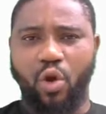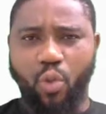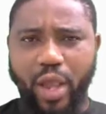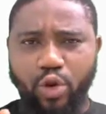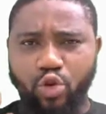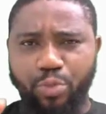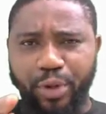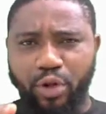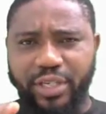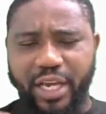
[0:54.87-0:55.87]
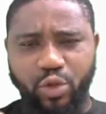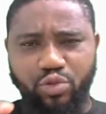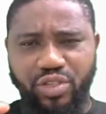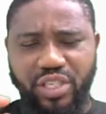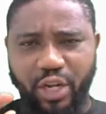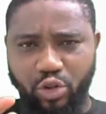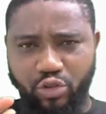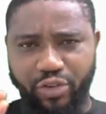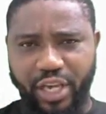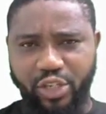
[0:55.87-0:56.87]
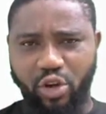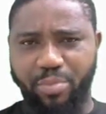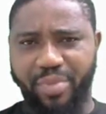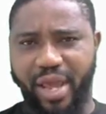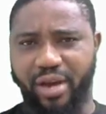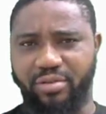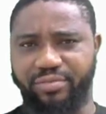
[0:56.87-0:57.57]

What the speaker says: When you go below there, you see a notification bell.